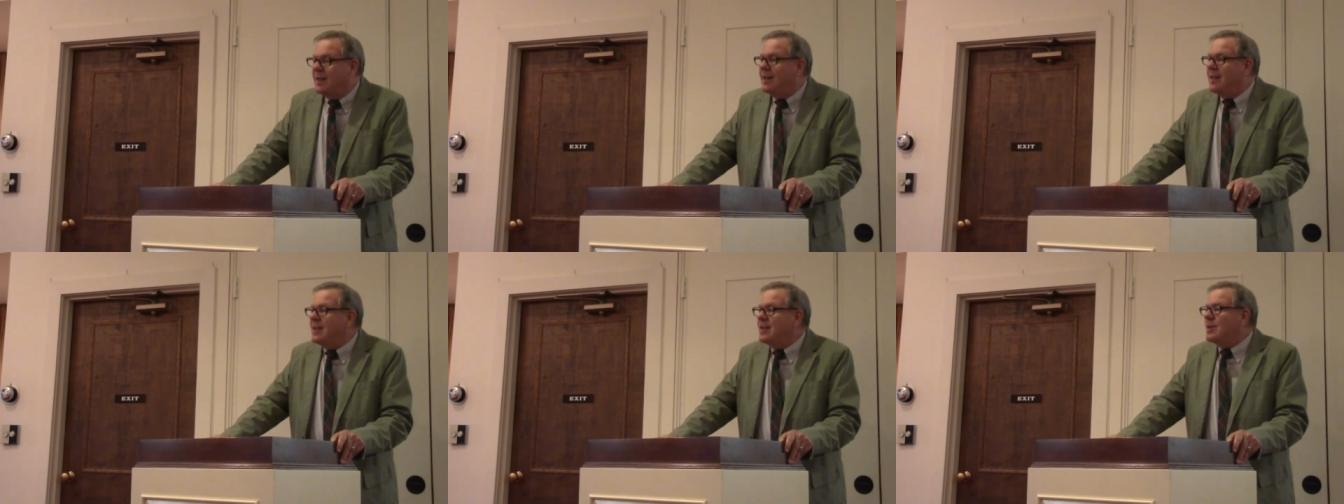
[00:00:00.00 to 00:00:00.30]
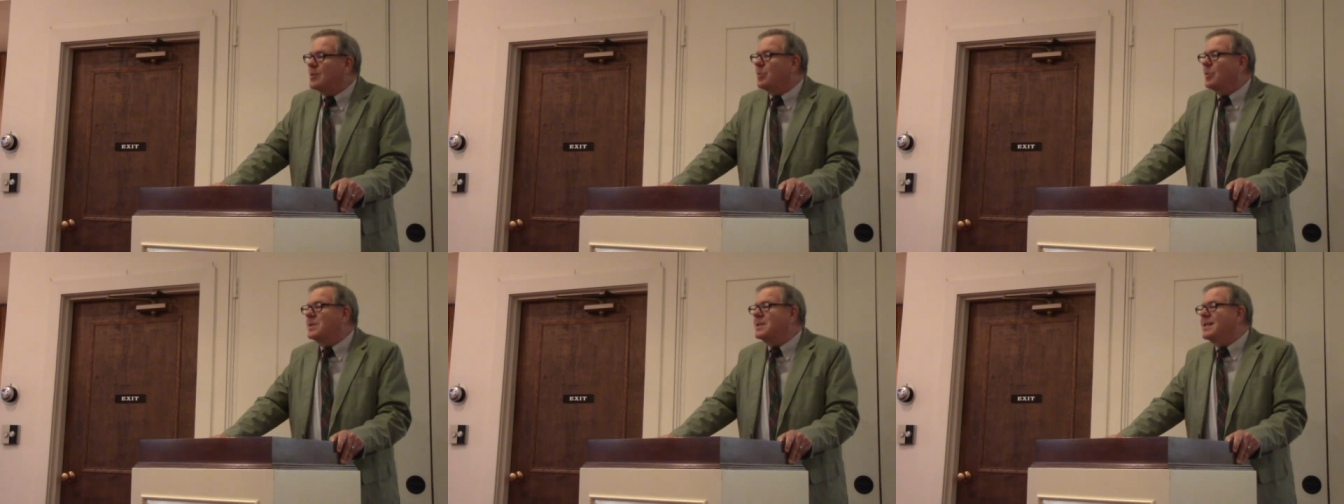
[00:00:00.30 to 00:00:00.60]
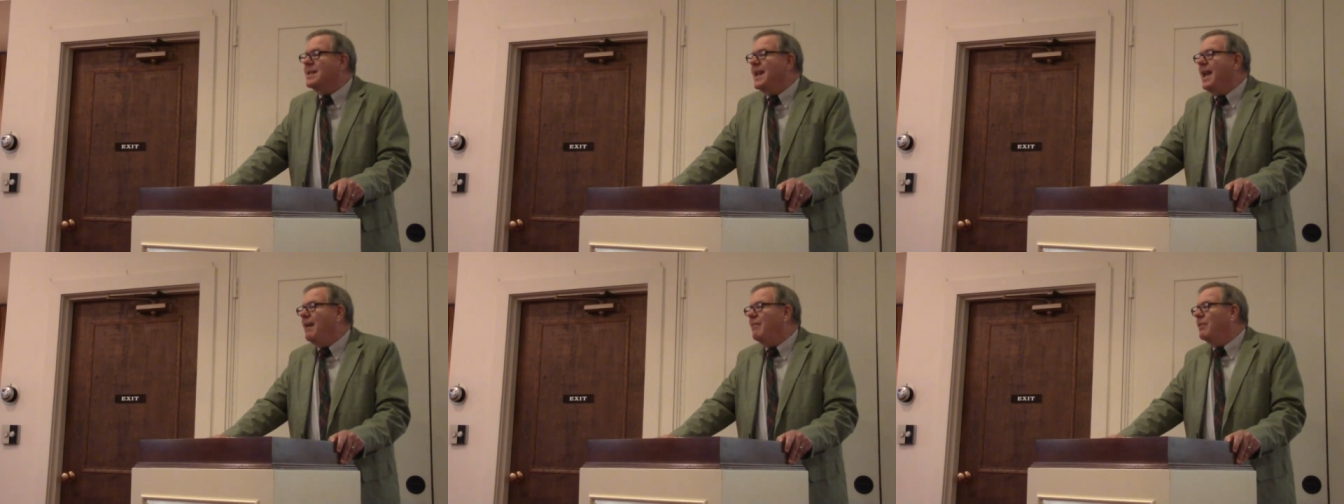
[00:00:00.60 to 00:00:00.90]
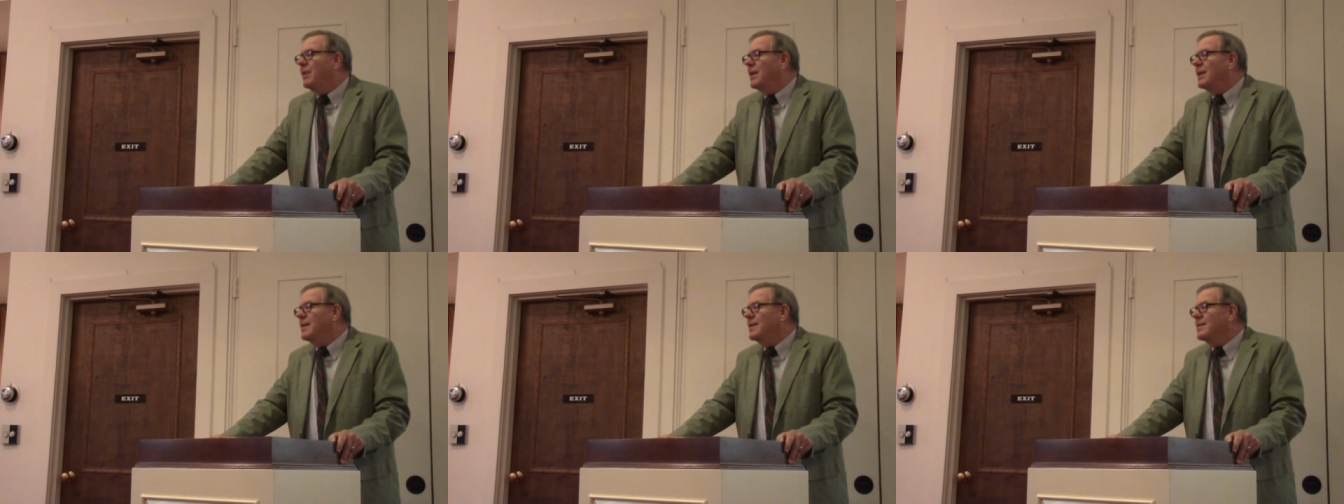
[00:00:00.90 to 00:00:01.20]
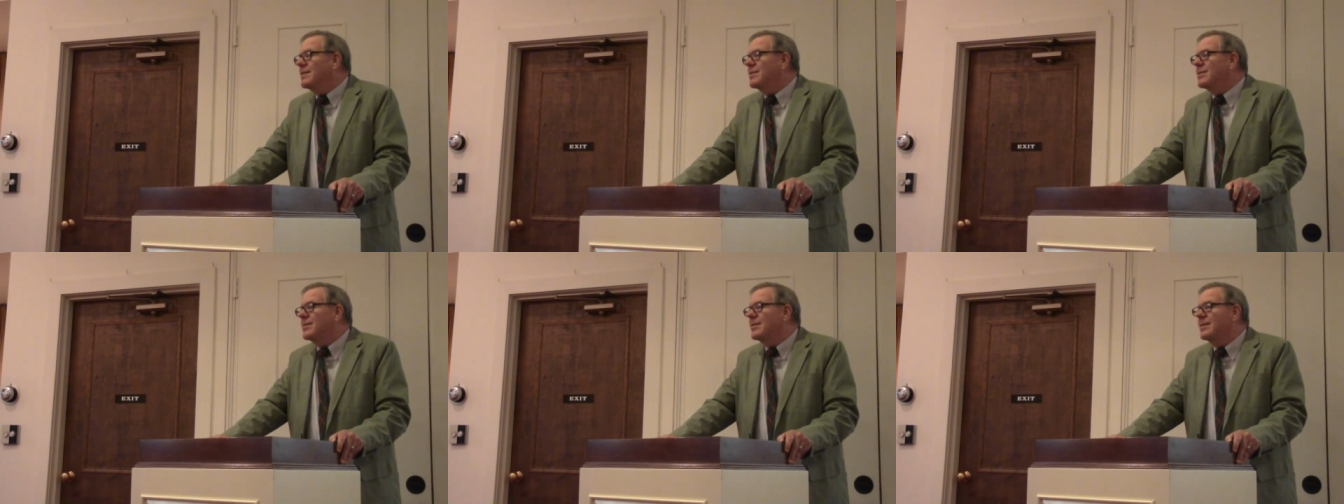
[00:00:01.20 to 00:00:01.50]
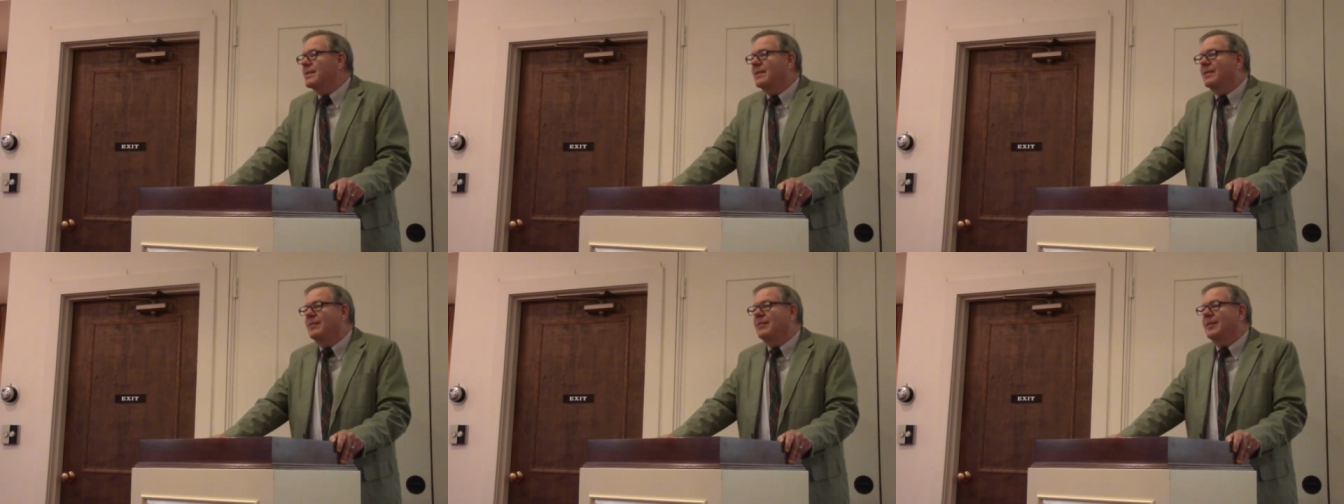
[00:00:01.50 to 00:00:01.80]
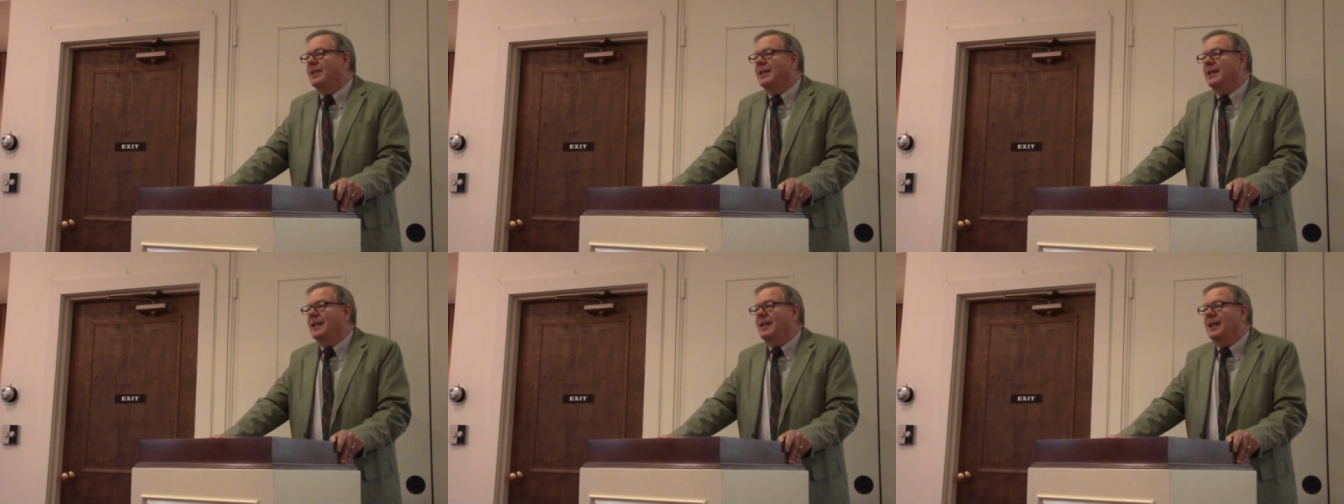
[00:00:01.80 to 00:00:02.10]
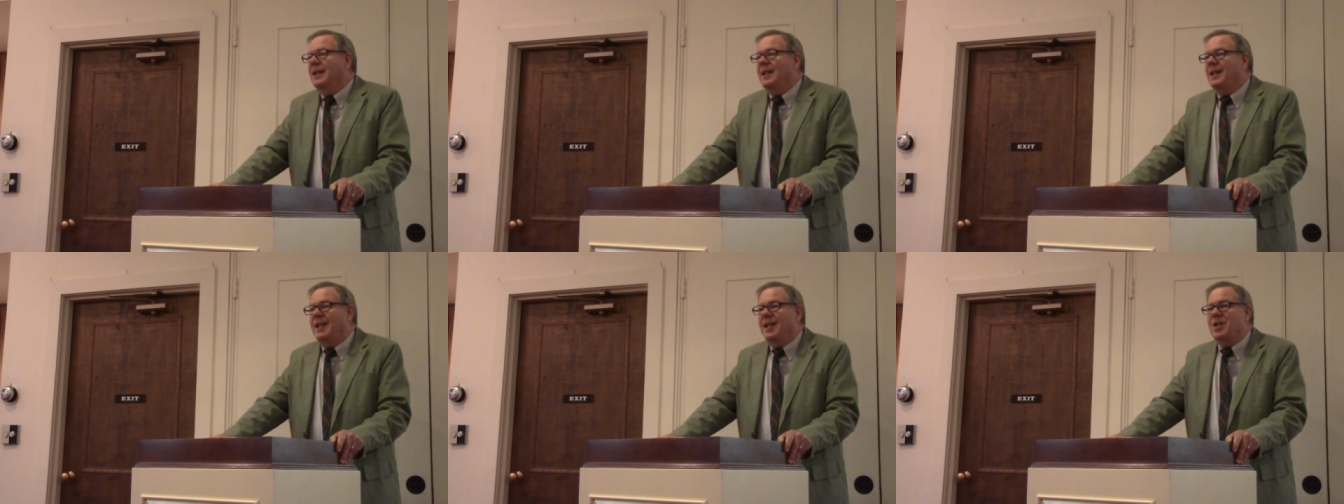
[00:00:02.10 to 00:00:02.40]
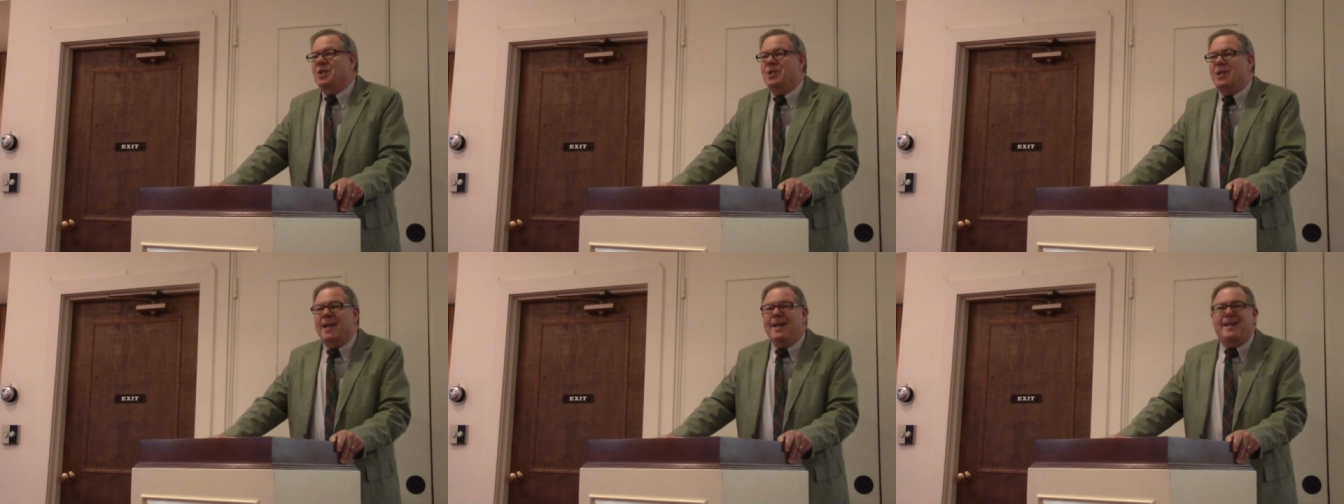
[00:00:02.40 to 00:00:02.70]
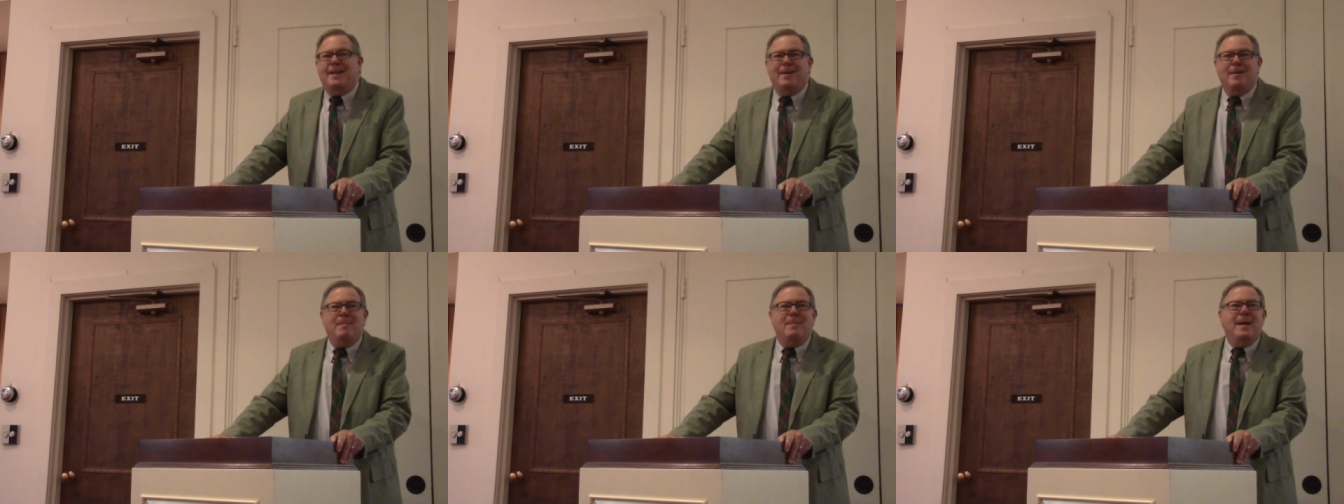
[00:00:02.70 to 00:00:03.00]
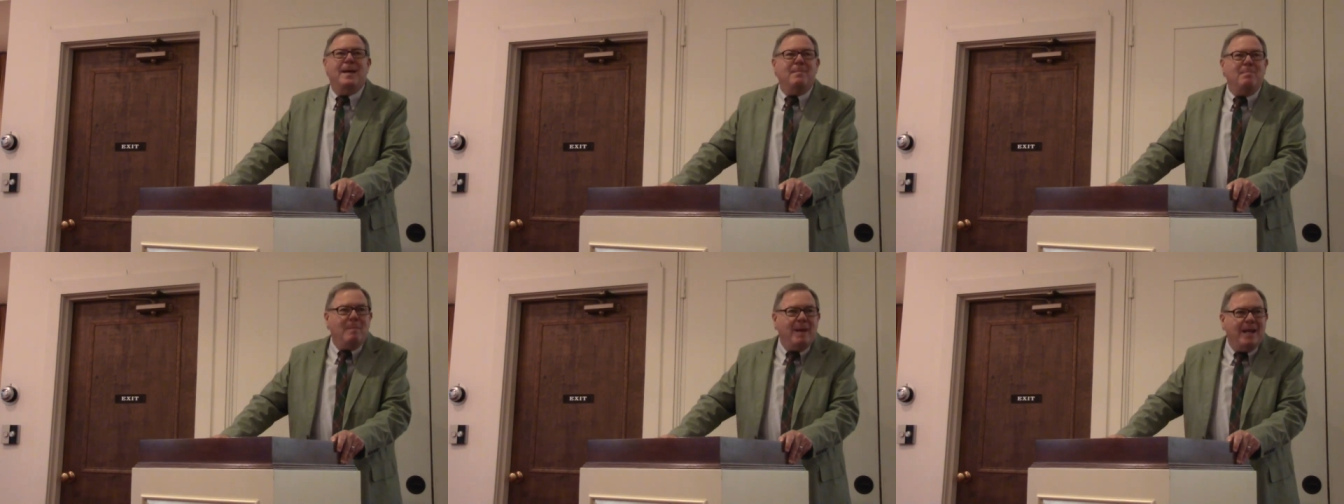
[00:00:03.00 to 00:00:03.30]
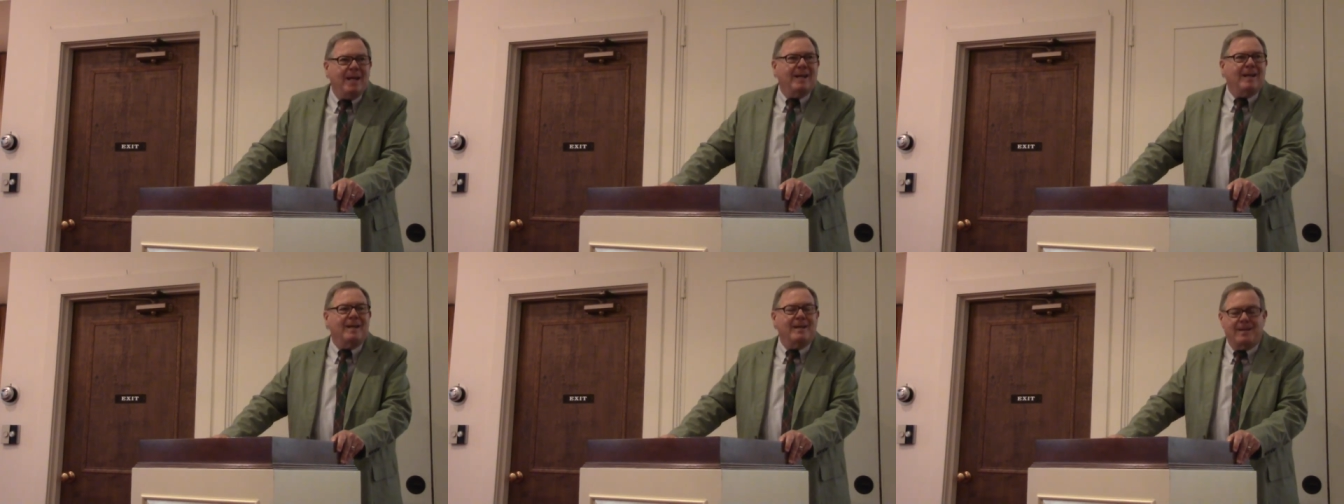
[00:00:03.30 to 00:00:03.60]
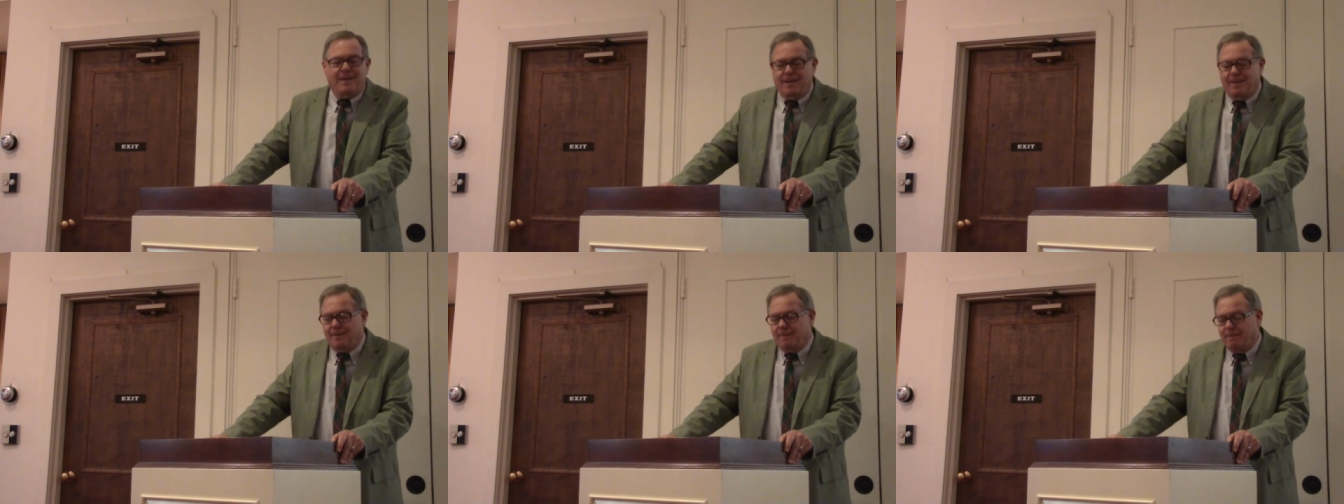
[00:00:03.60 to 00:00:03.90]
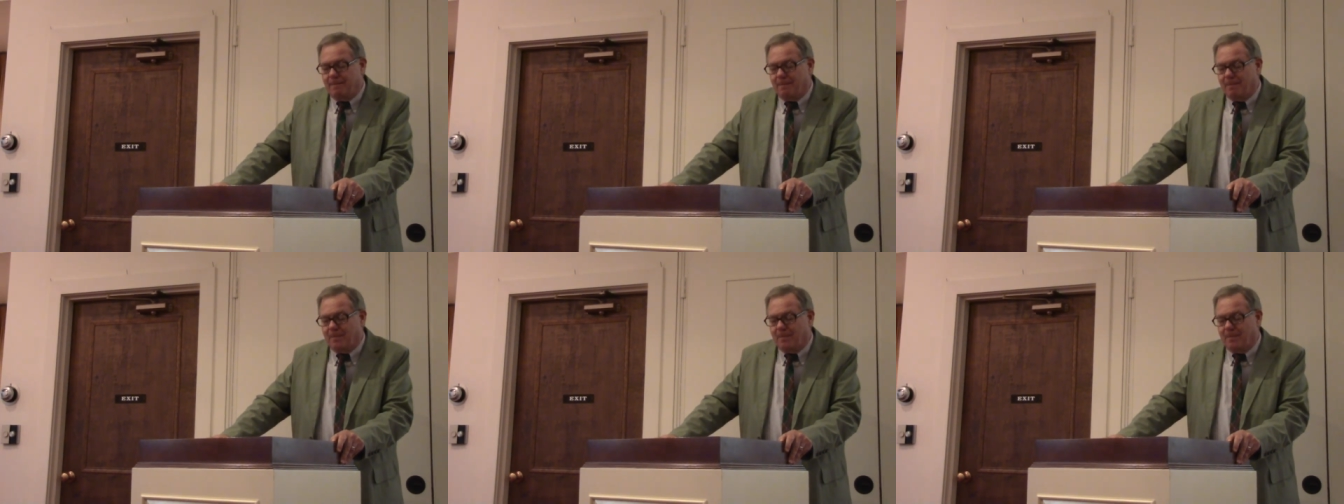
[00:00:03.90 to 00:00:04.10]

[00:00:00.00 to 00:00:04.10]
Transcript: This was the evidence that Jacob had made it.